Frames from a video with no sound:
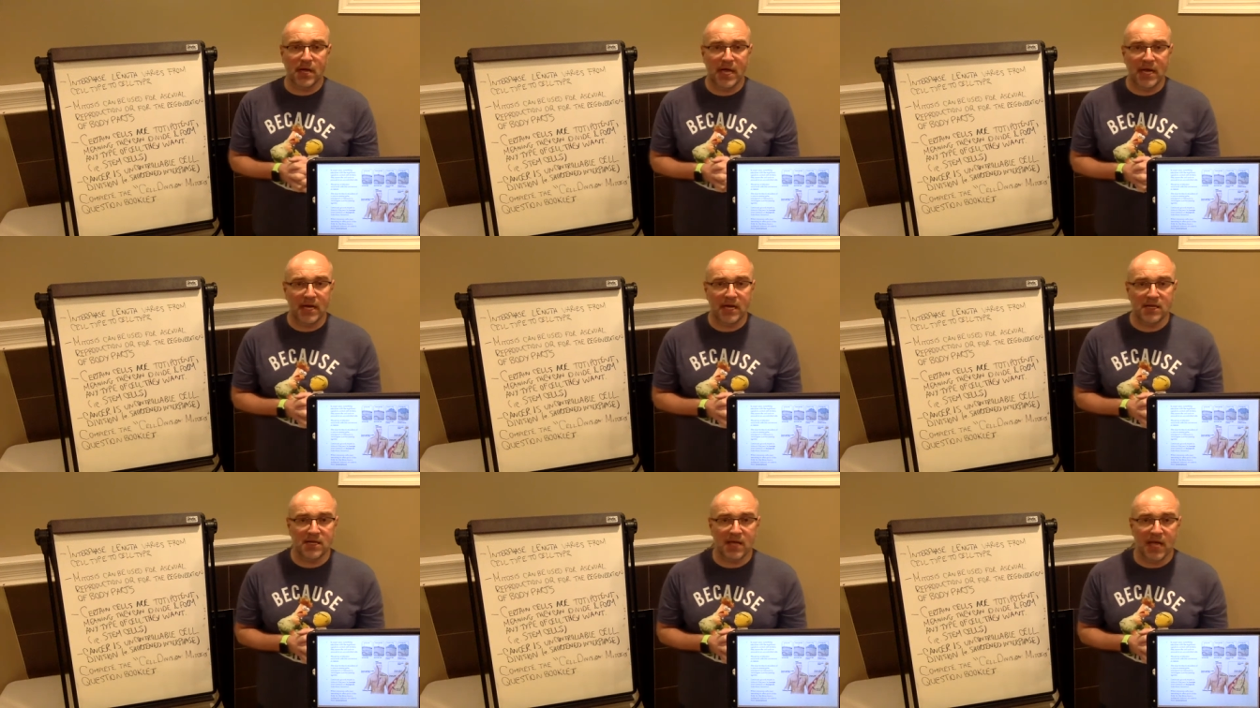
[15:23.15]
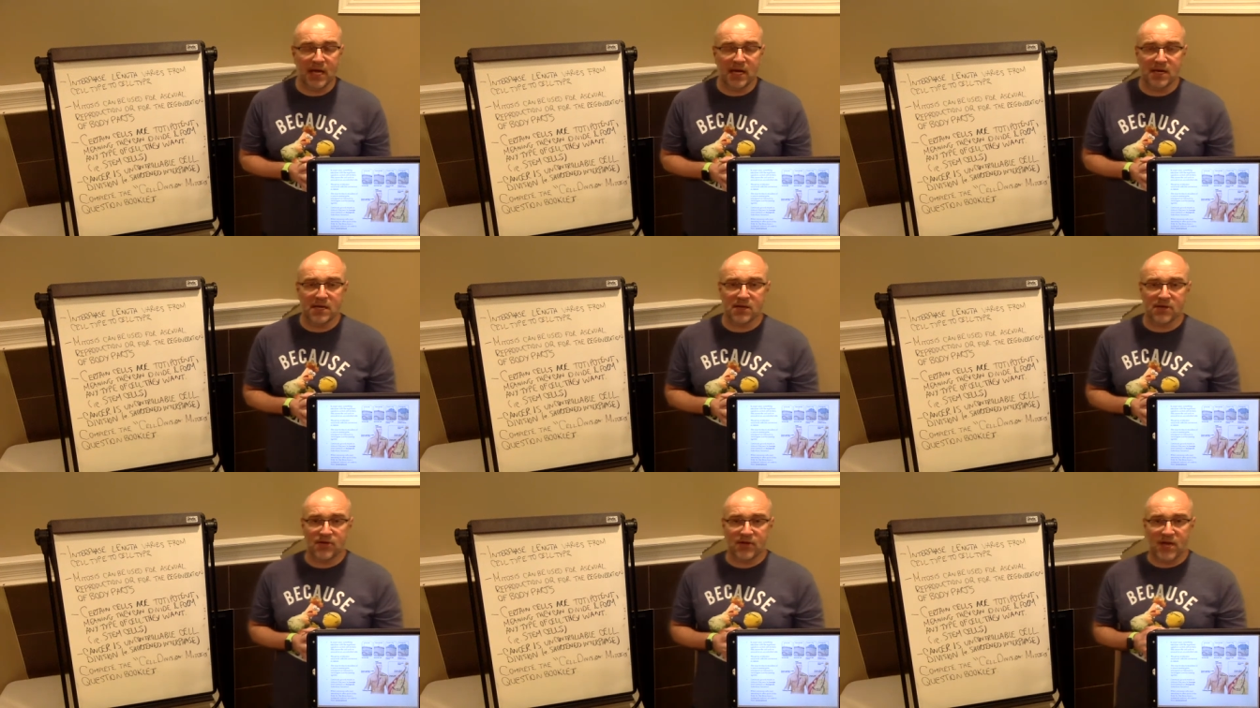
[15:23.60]
any,
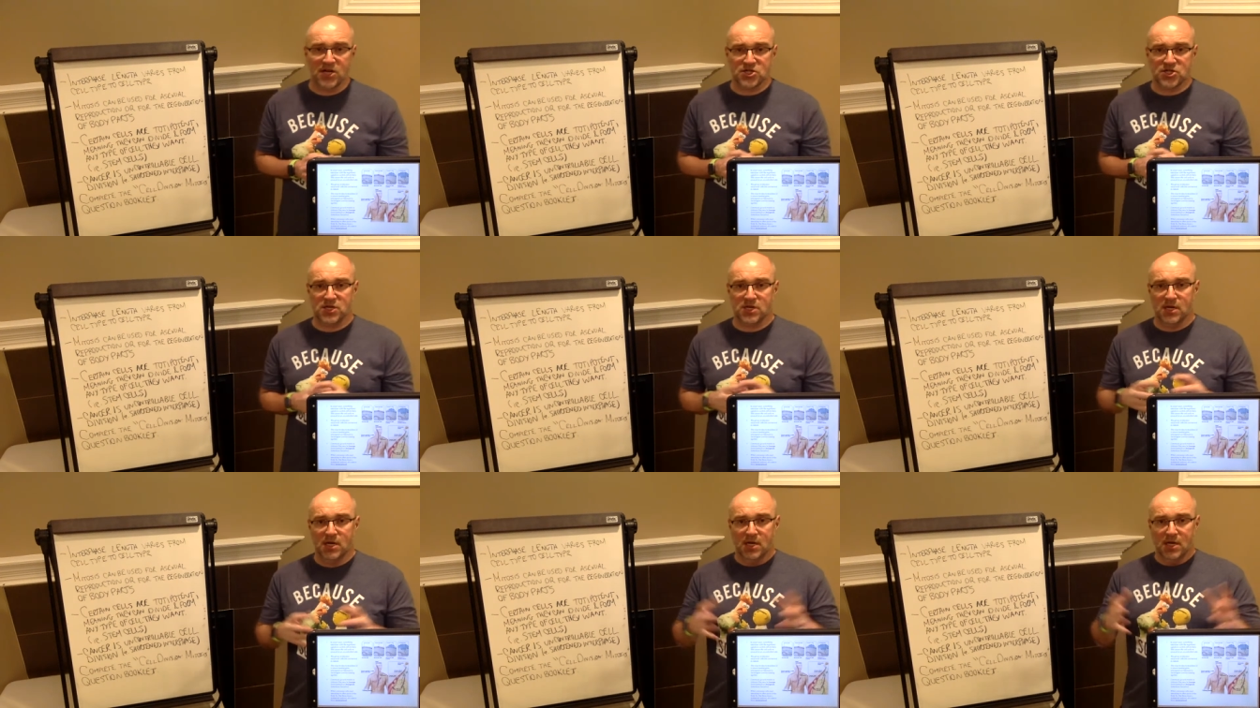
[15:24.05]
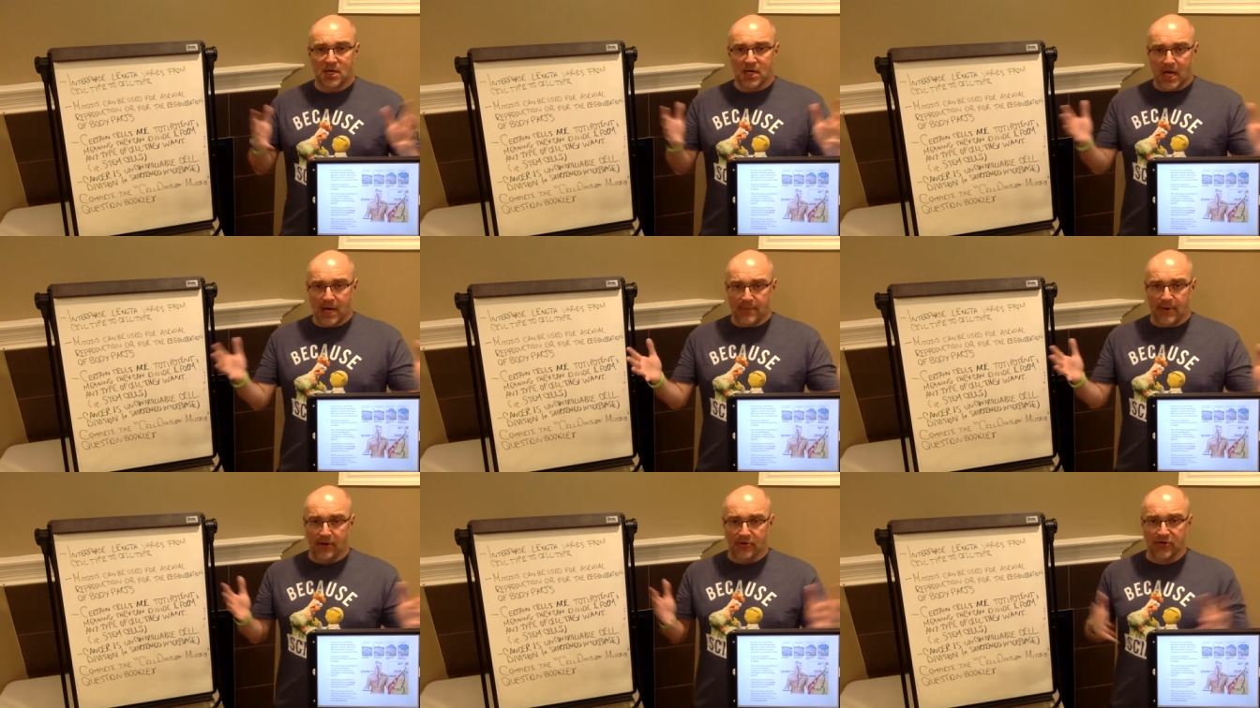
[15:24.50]
any discussion
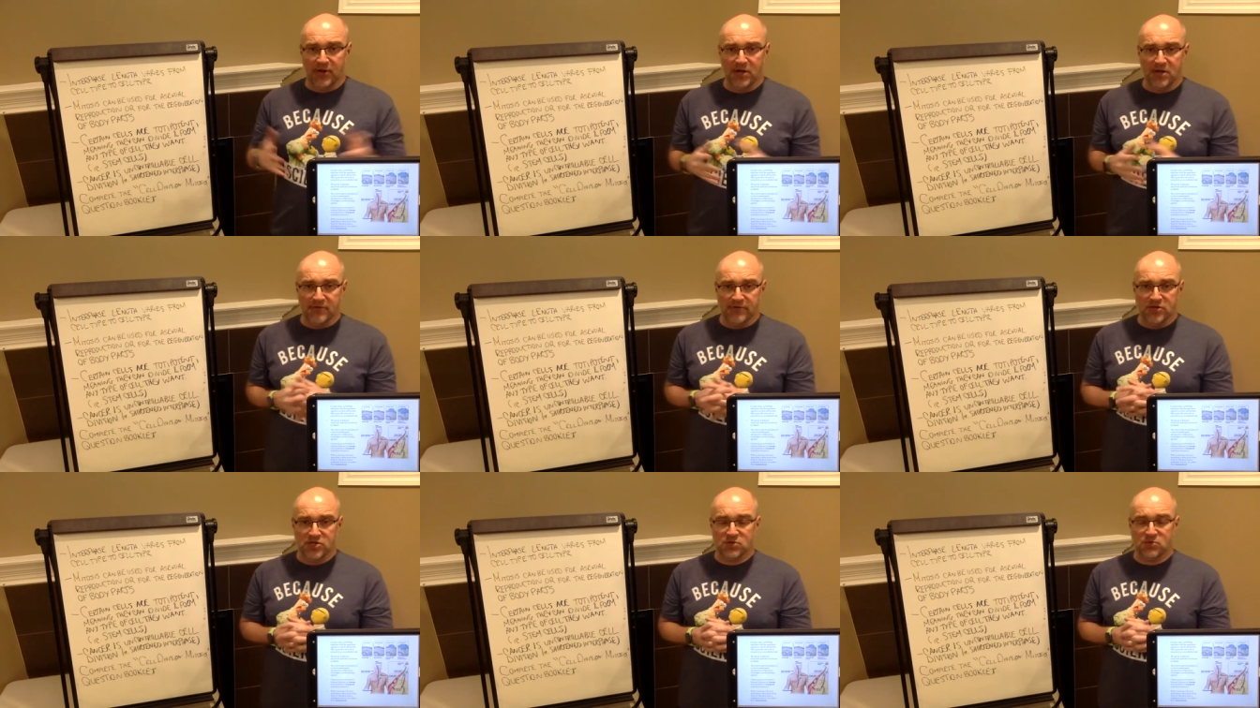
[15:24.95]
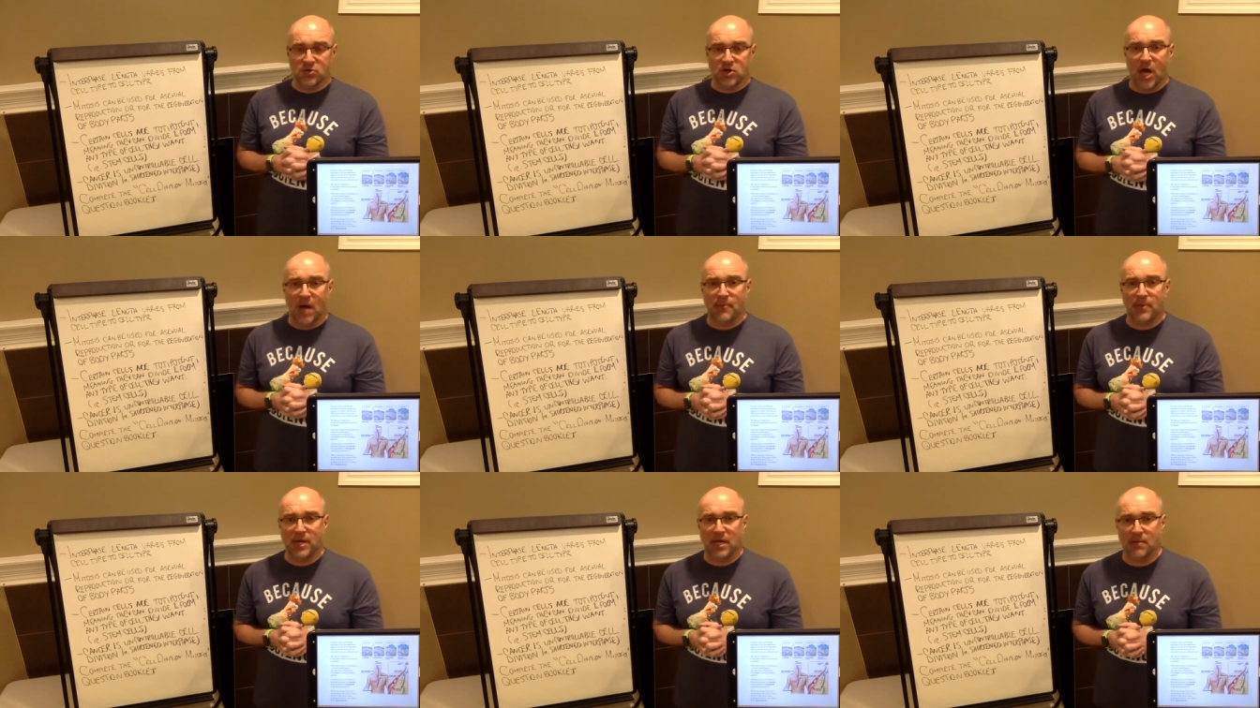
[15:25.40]
about cell division would
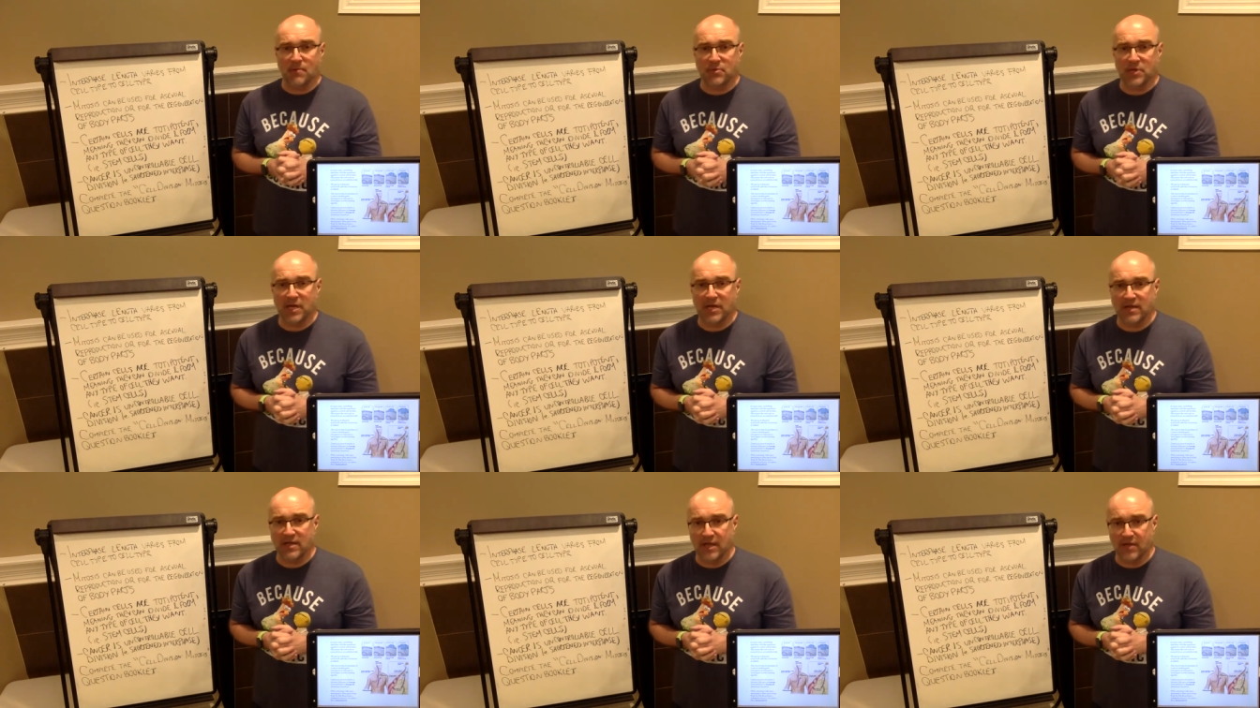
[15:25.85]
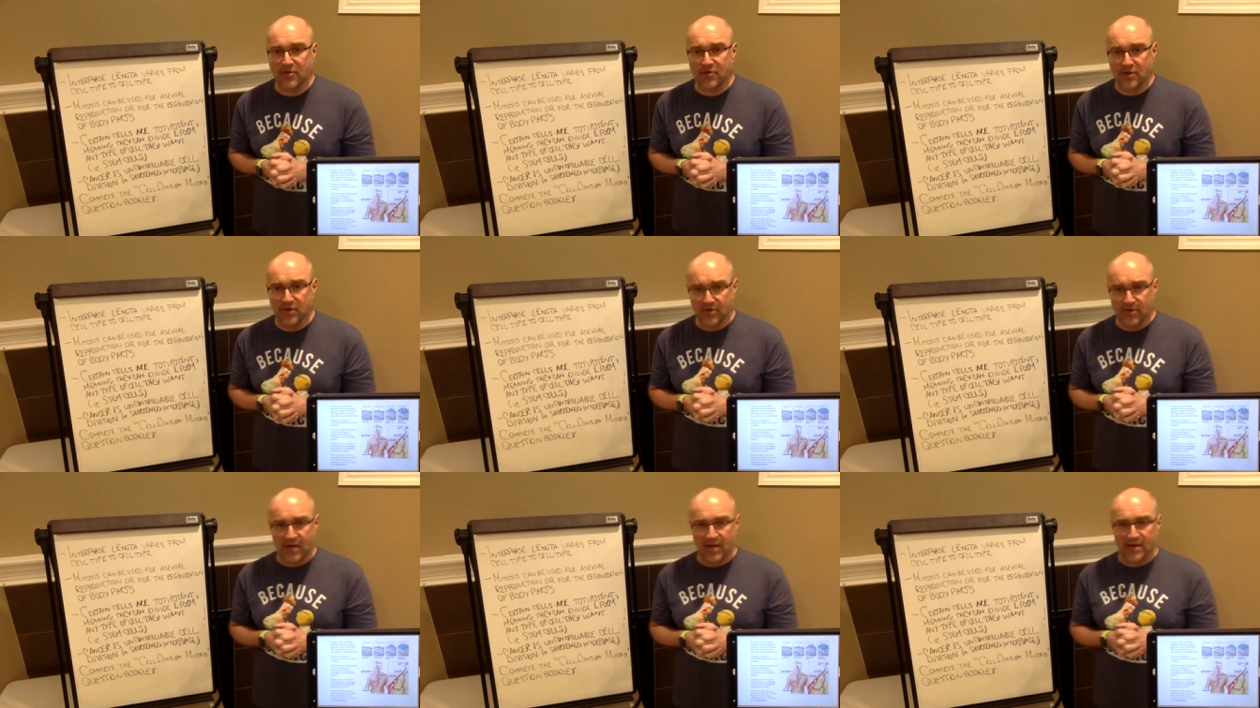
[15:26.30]
not be complete unless you
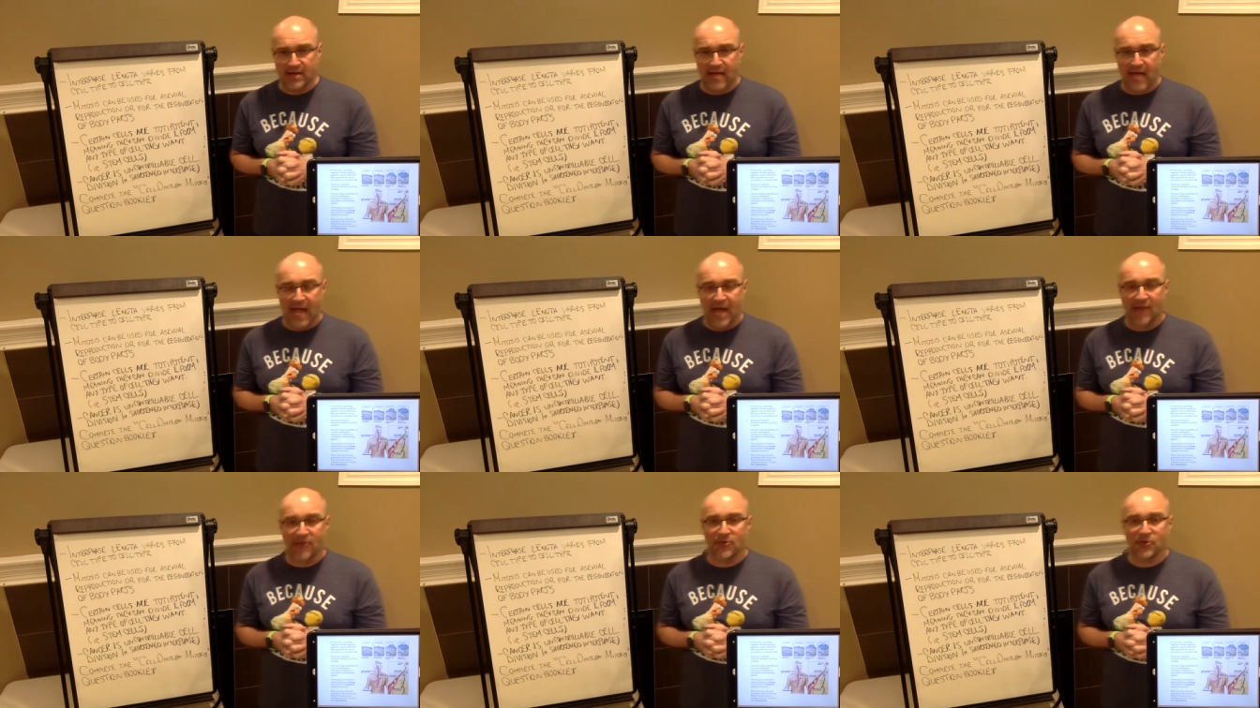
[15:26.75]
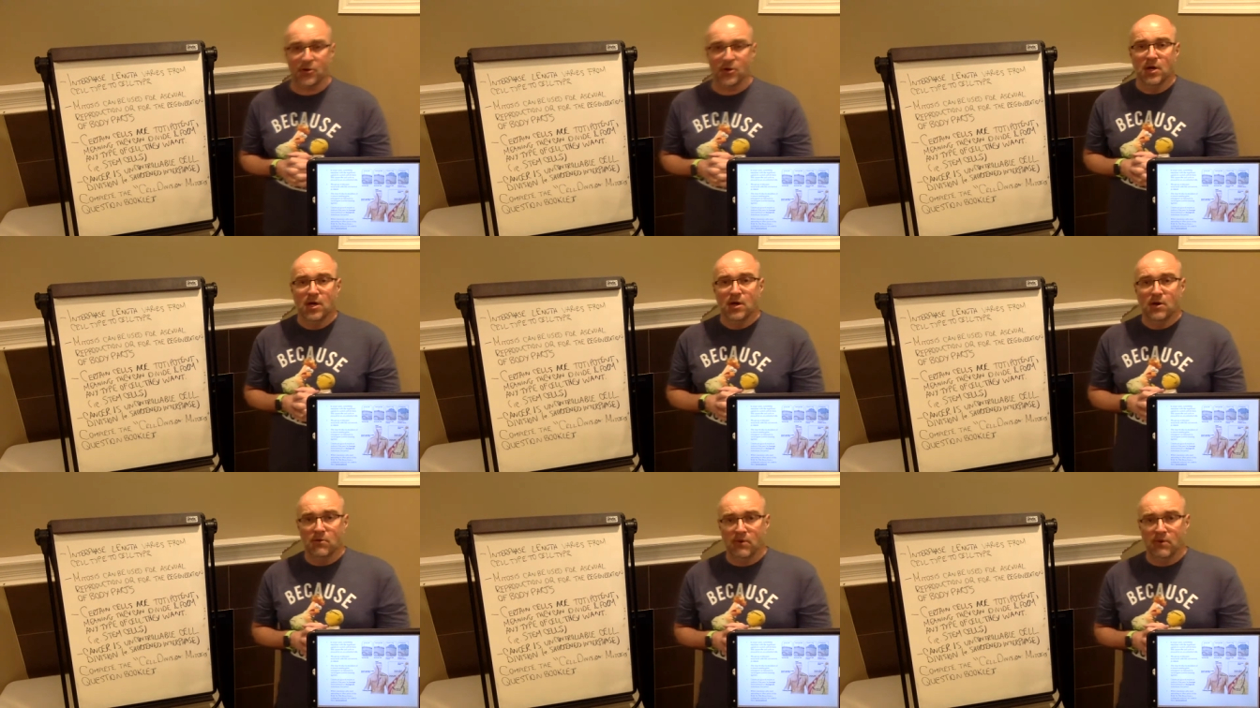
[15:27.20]
discuss cancer.